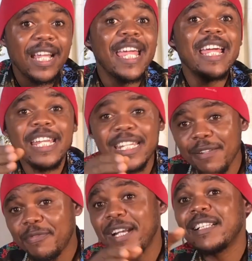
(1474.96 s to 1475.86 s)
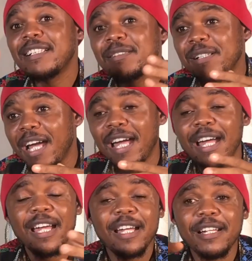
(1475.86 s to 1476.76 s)
in different
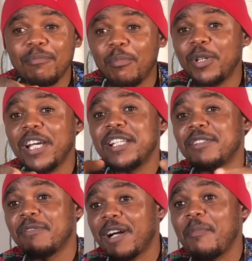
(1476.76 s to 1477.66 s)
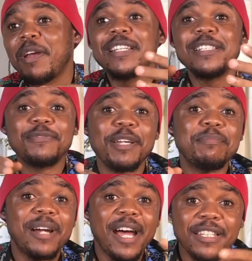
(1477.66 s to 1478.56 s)
models of camera, different
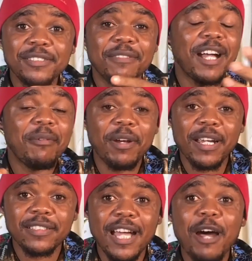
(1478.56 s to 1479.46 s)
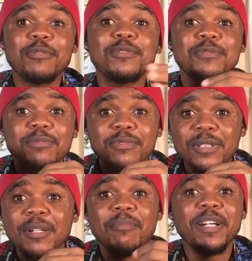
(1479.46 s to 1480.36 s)
brands of cameras, how to
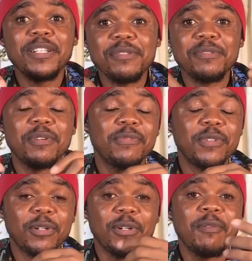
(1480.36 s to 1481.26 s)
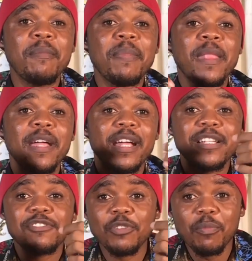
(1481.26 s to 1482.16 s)
make use of your
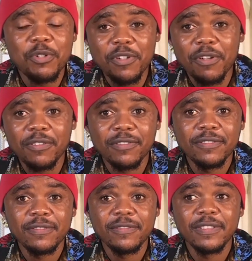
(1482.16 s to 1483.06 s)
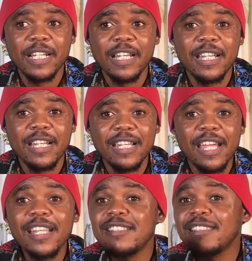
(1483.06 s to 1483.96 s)
slow motion.
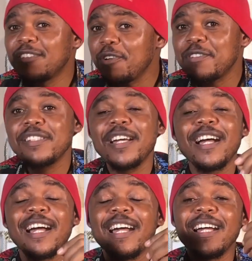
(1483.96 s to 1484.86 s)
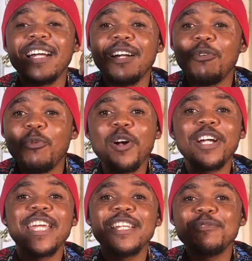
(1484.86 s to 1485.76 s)
It's just
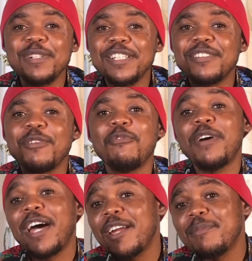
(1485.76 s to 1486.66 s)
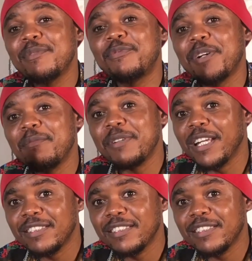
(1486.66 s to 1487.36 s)
working with your variable frame rate.